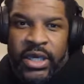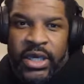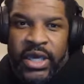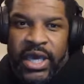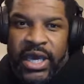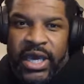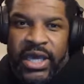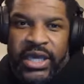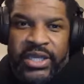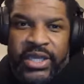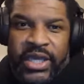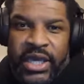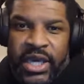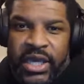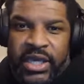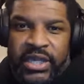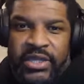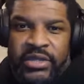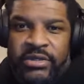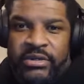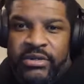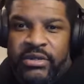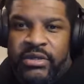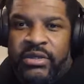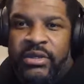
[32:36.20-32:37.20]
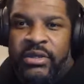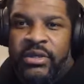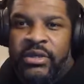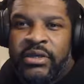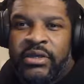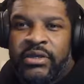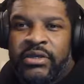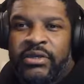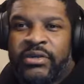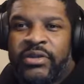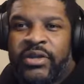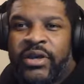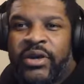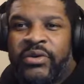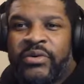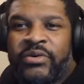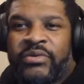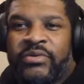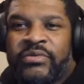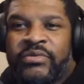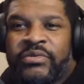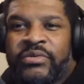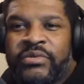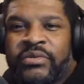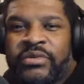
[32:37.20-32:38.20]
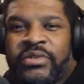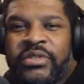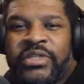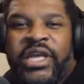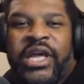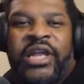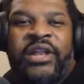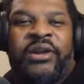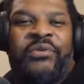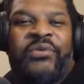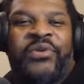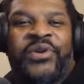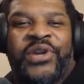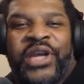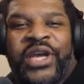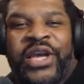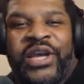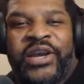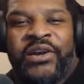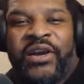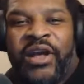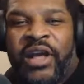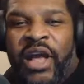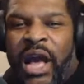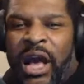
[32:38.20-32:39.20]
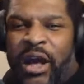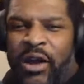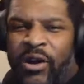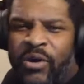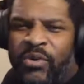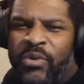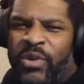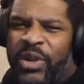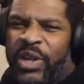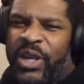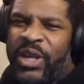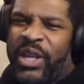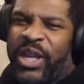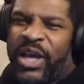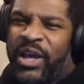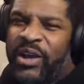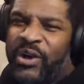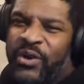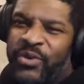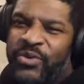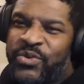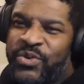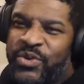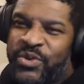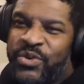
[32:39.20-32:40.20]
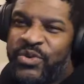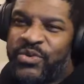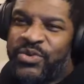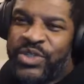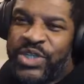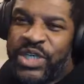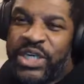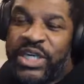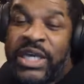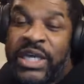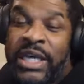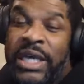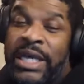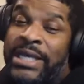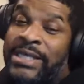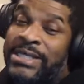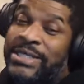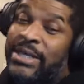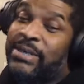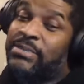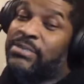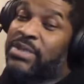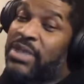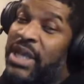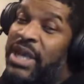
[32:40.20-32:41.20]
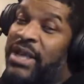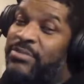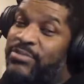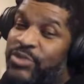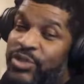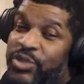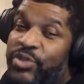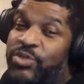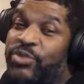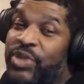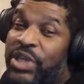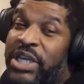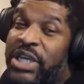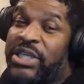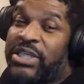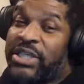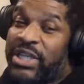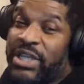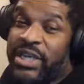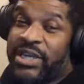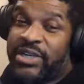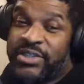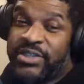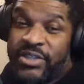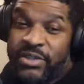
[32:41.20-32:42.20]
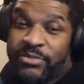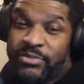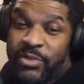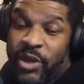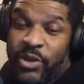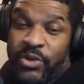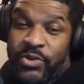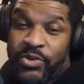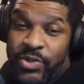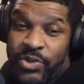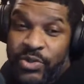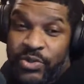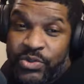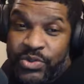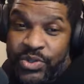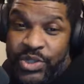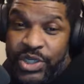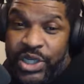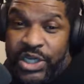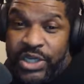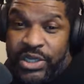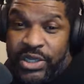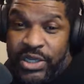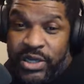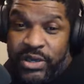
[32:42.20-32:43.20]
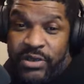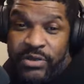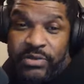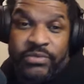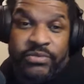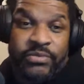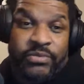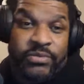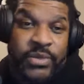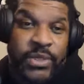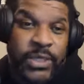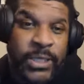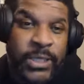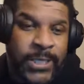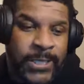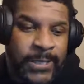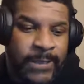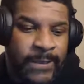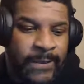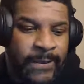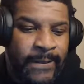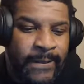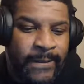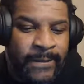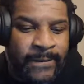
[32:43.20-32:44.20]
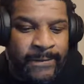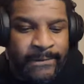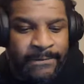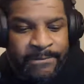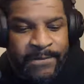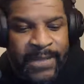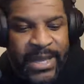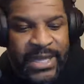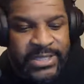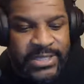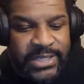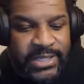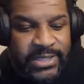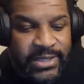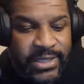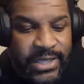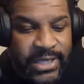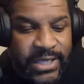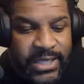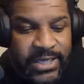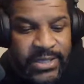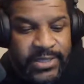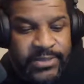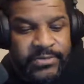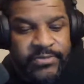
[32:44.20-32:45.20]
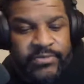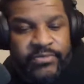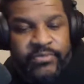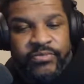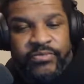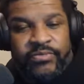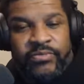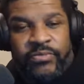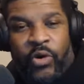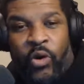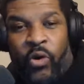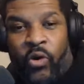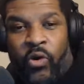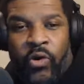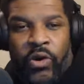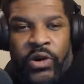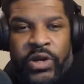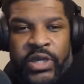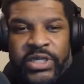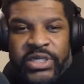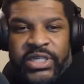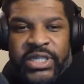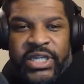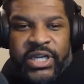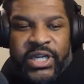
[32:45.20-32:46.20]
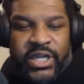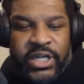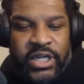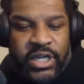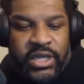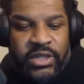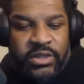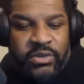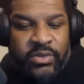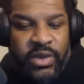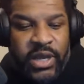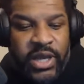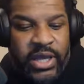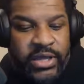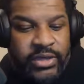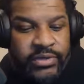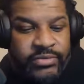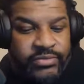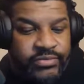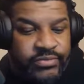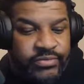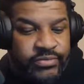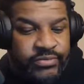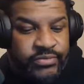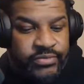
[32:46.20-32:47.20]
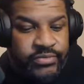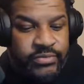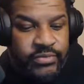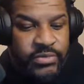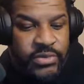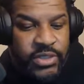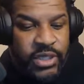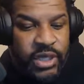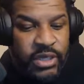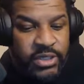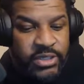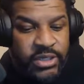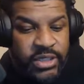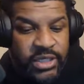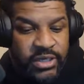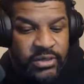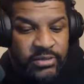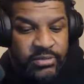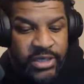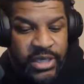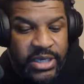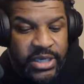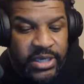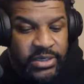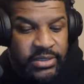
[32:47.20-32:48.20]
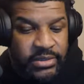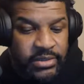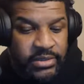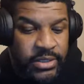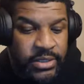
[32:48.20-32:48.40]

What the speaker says: and they don't want to hear. I don't want to hear that old school shit. Sometimes you need to hear some old school shit though. That's the thing. Or is there another way? Y'all tell me.